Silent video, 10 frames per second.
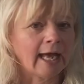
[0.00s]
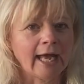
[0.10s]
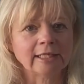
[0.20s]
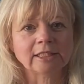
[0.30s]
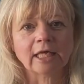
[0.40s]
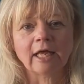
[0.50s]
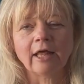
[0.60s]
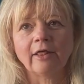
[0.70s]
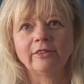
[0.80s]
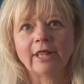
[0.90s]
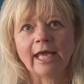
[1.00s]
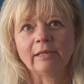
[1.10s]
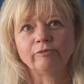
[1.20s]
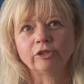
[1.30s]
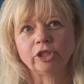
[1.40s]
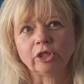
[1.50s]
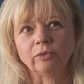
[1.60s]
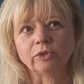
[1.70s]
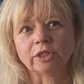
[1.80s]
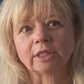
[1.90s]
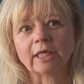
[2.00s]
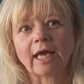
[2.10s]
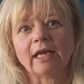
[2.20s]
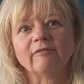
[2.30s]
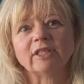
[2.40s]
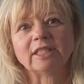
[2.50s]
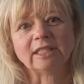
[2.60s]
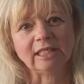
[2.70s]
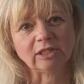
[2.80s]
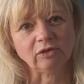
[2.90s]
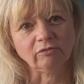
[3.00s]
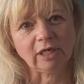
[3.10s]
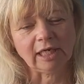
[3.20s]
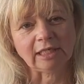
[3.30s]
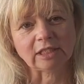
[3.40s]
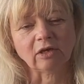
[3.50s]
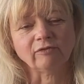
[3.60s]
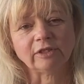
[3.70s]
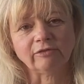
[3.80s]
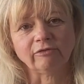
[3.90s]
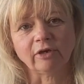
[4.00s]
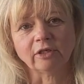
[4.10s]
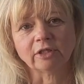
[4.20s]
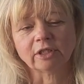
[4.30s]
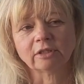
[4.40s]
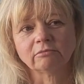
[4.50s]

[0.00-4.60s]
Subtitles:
And they produce kind of a seasonal release of different